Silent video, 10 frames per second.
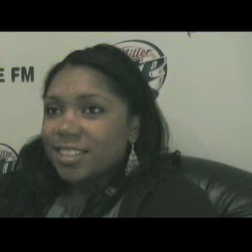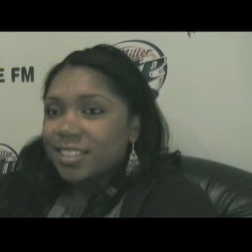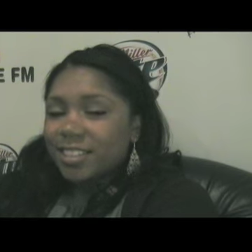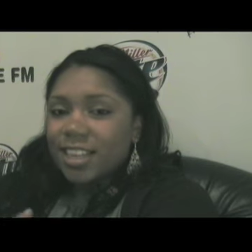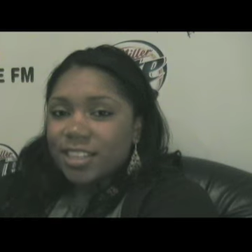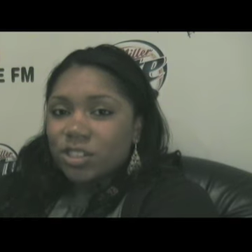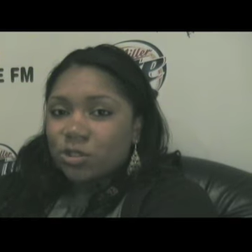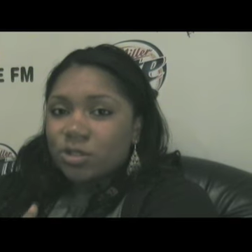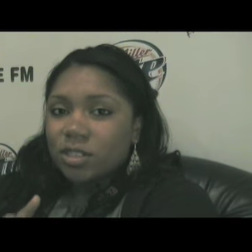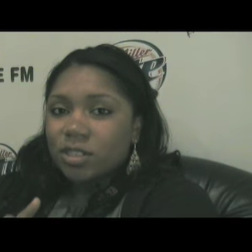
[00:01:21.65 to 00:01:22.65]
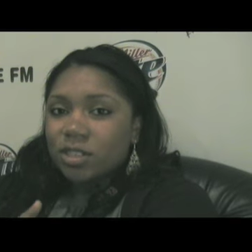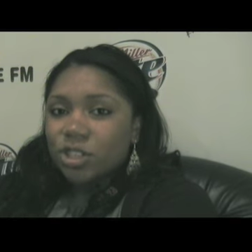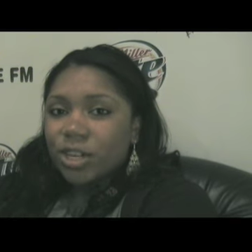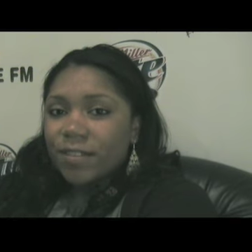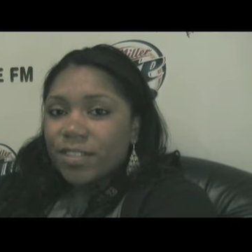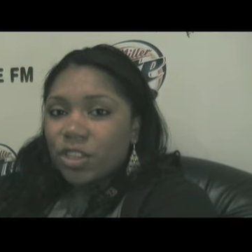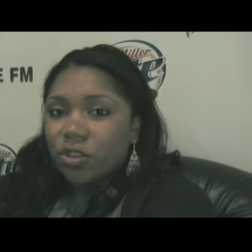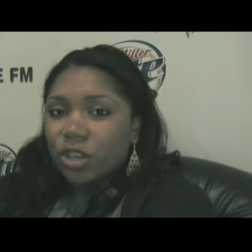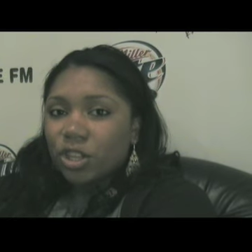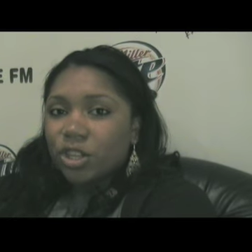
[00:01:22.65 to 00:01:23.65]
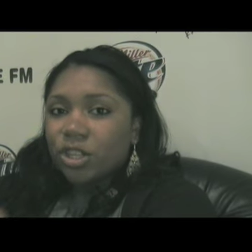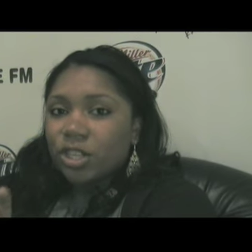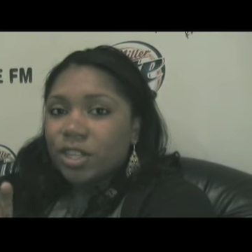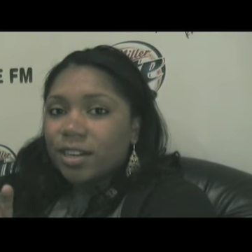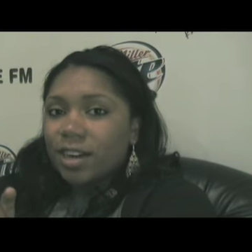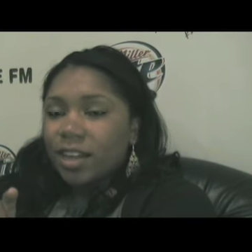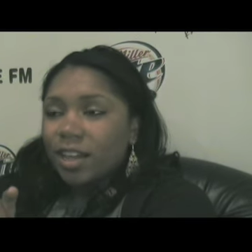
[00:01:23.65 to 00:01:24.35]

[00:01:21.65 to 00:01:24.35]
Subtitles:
Stay in school, learn everything you can learn.